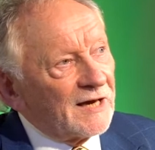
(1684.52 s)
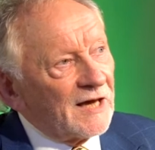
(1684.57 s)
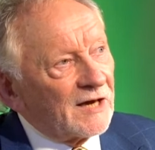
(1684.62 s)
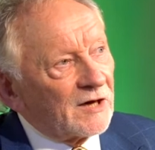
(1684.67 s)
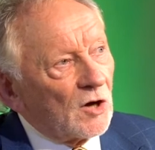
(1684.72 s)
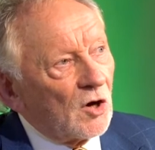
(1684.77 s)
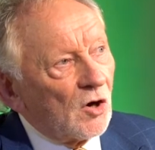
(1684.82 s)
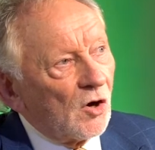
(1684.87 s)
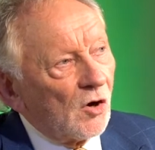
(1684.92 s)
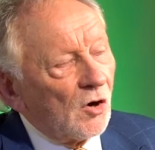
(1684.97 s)
got a
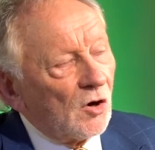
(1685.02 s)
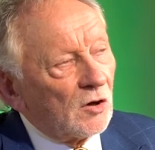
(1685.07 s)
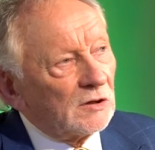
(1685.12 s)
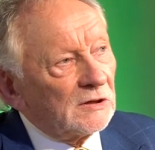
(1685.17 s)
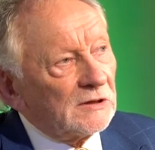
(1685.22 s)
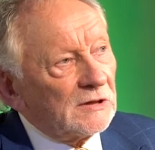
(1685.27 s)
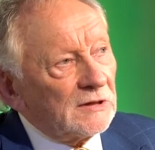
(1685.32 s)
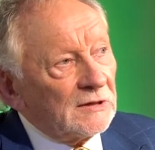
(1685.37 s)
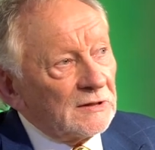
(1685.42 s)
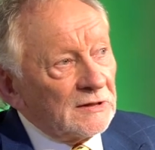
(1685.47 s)
call
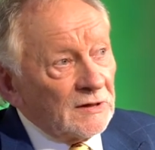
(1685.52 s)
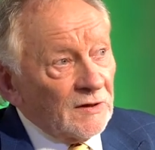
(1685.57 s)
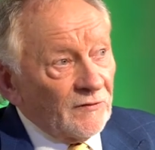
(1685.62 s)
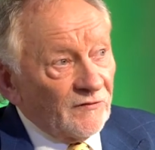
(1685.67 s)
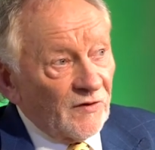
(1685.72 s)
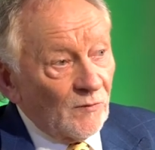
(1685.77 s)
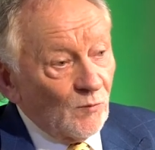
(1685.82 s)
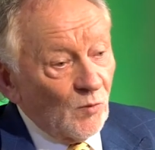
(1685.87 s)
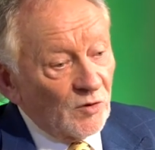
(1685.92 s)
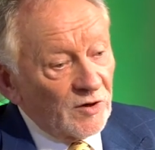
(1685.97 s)

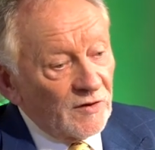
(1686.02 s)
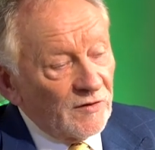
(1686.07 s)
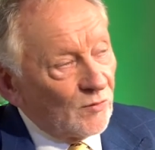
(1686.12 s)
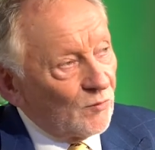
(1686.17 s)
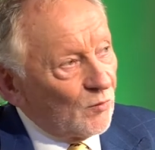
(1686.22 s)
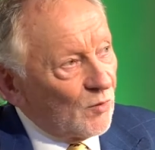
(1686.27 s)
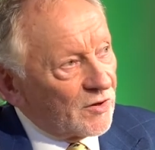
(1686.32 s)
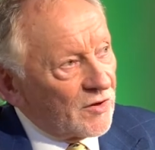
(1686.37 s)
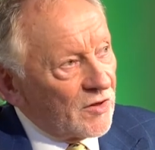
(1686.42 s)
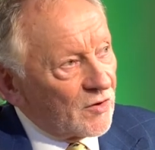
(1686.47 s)
from one of the,
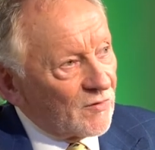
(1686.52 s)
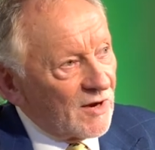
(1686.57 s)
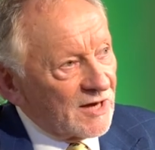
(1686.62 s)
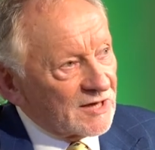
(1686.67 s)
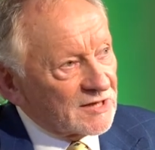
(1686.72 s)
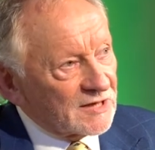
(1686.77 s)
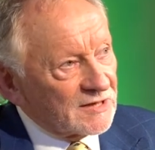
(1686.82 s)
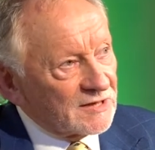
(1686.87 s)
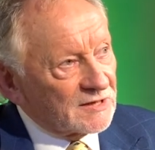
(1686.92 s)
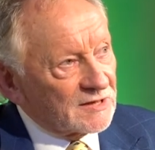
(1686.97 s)
one of the
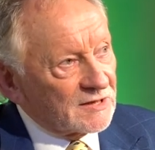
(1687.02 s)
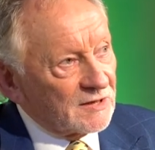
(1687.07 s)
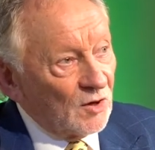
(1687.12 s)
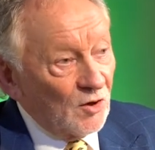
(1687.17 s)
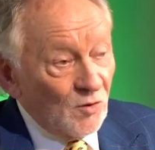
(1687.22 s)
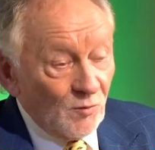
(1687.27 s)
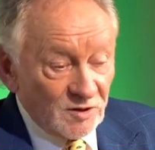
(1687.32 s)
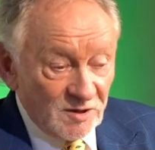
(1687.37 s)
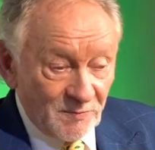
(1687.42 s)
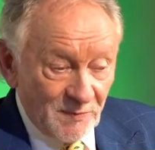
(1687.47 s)
residents
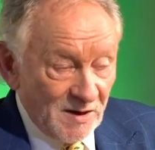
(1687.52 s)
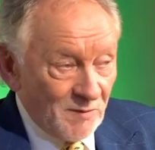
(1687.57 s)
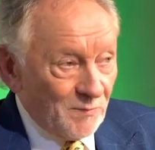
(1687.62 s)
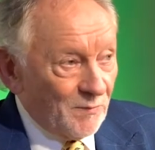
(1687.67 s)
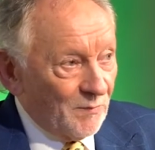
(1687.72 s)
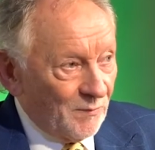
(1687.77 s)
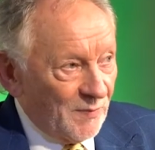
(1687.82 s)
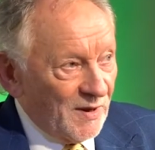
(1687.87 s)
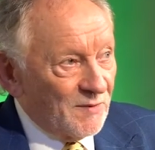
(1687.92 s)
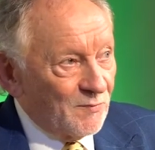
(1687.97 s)
who was a
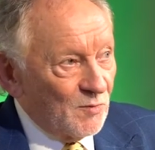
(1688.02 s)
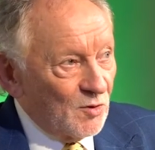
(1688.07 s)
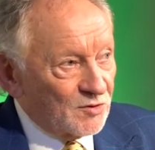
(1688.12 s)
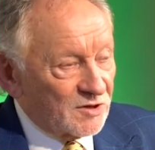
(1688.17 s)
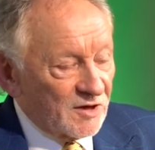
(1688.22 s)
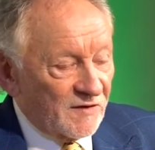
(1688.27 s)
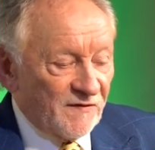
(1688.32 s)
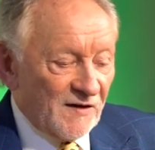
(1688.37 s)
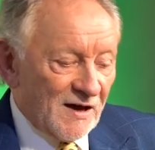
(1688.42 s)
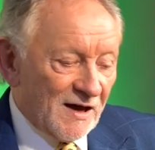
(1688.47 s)
big, big
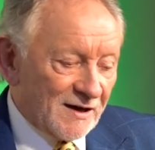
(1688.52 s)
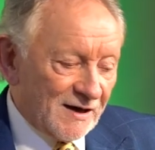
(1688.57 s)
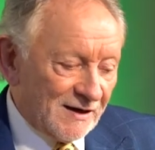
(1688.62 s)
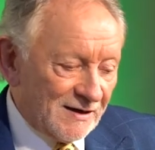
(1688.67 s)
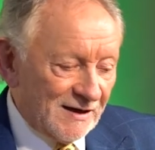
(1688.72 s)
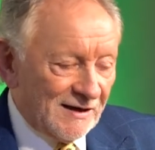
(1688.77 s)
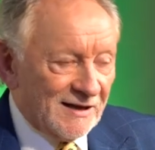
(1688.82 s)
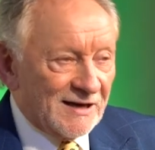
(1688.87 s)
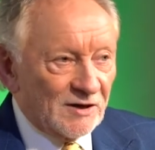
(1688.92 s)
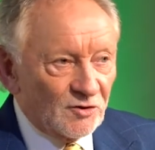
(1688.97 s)
music fan. He'd,
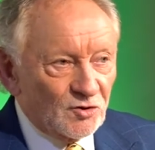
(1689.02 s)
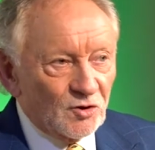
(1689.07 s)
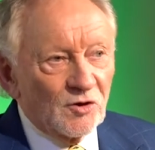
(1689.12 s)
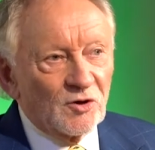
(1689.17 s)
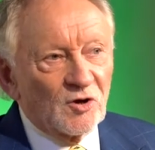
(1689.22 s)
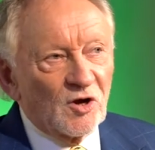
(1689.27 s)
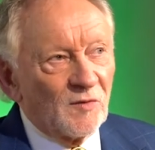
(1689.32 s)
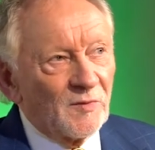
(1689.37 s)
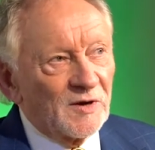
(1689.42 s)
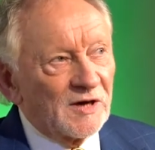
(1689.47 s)
he'd
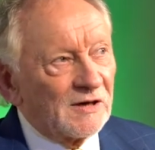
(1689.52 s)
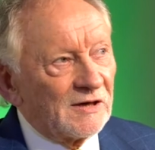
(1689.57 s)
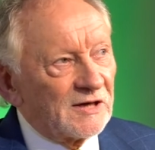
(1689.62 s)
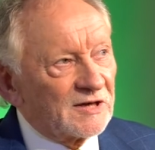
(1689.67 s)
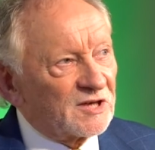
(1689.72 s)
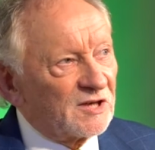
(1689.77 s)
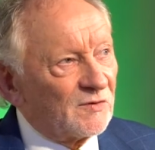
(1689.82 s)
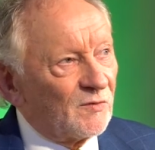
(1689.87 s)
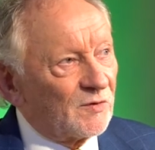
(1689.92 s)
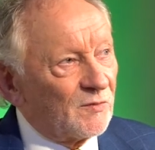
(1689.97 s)
enjoyed coming and
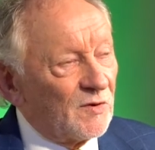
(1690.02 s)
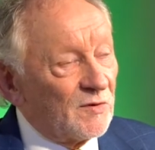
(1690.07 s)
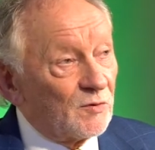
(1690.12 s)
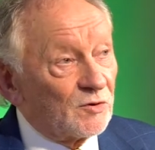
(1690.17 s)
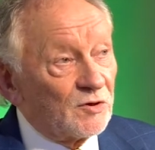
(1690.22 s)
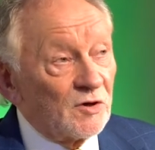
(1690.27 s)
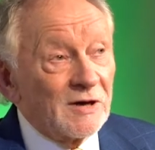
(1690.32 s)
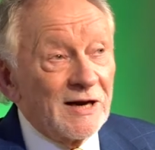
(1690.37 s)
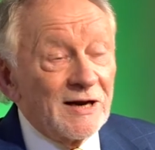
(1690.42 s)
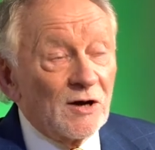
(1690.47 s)
listening to what we were
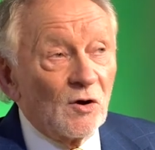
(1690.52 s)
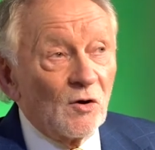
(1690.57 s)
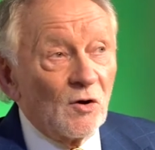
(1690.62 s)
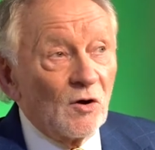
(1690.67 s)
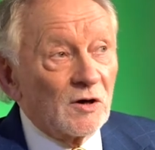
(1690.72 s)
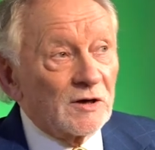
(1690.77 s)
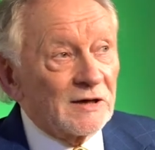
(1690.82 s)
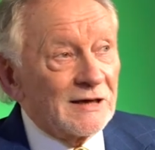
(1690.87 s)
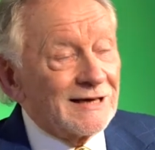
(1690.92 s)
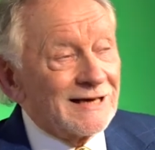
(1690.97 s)
doing. He
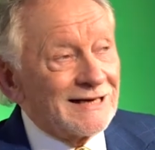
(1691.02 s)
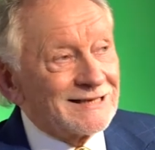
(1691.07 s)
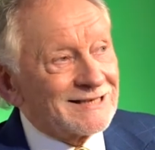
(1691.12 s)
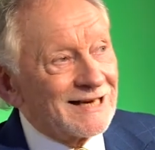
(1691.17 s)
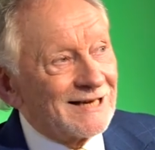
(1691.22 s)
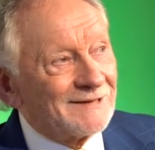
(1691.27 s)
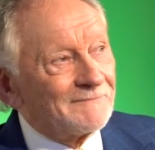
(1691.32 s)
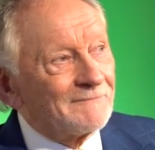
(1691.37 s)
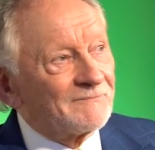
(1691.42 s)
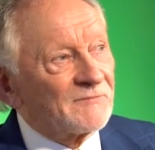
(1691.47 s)
called and he
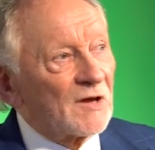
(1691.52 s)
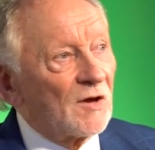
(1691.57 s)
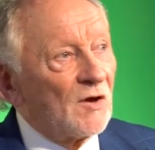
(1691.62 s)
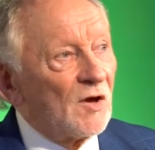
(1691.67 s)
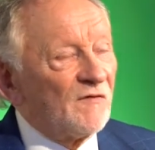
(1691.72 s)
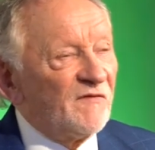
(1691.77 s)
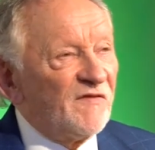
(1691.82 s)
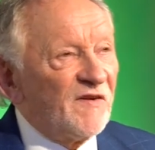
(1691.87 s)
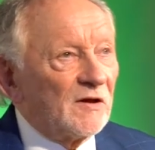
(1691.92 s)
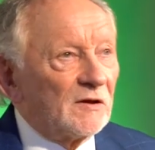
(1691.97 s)
said,
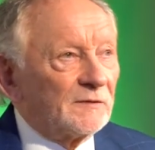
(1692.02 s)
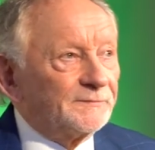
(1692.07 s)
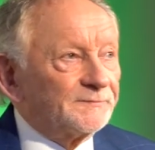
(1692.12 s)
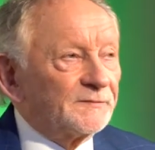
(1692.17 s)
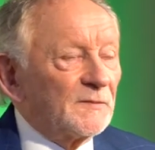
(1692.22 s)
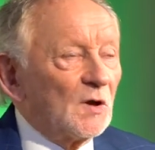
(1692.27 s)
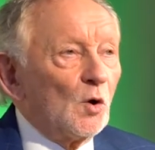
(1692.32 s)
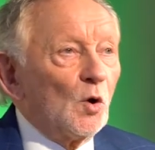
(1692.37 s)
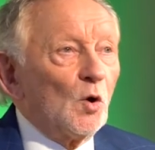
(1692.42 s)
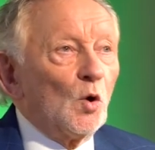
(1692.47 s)
Phil,
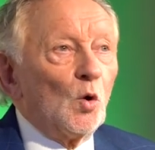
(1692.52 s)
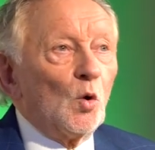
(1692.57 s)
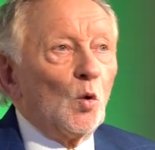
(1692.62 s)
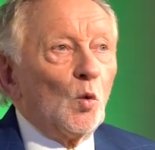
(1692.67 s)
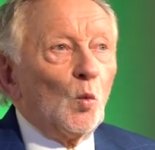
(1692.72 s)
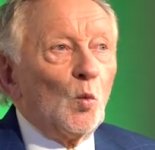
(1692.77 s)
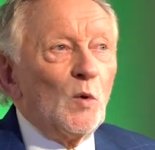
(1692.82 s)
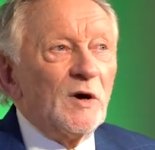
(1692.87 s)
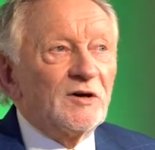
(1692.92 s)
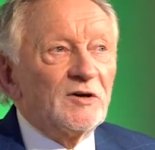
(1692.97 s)

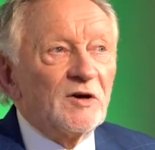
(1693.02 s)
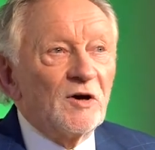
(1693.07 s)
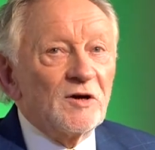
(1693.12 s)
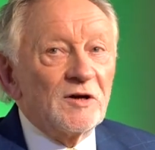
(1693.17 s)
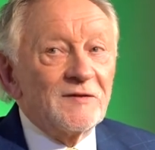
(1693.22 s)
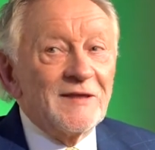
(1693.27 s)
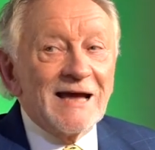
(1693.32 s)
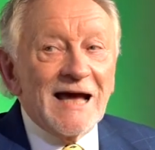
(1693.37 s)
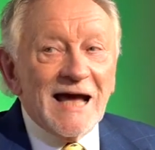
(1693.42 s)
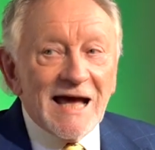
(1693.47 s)
we're down
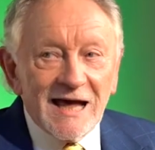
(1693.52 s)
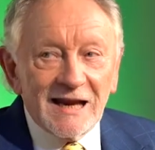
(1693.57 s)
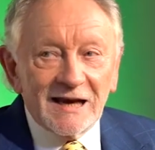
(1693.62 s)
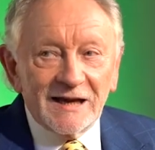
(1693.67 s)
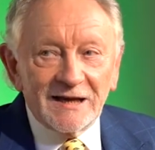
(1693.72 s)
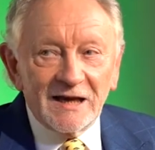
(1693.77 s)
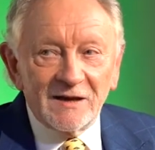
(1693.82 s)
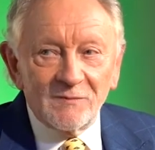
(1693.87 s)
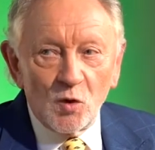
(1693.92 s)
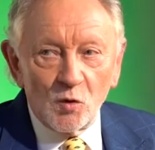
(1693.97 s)
in the
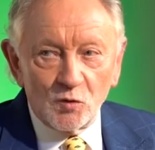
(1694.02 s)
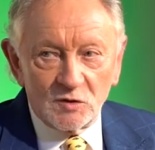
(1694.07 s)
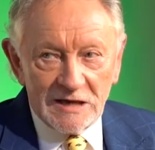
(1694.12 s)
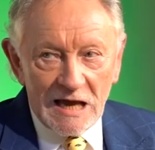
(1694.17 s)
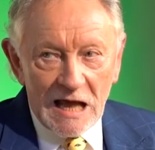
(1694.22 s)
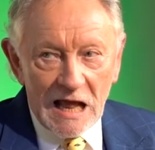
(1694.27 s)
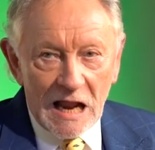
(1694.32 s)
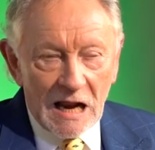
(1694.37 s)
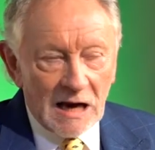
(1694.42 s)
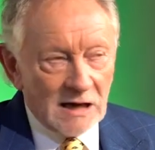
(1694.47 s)
Allingham
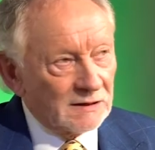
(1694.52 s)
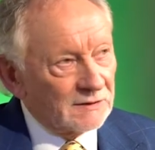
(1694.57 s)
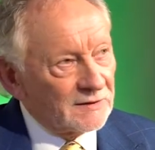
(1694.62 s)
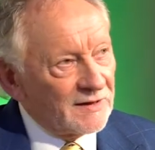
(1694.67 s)
Hotel.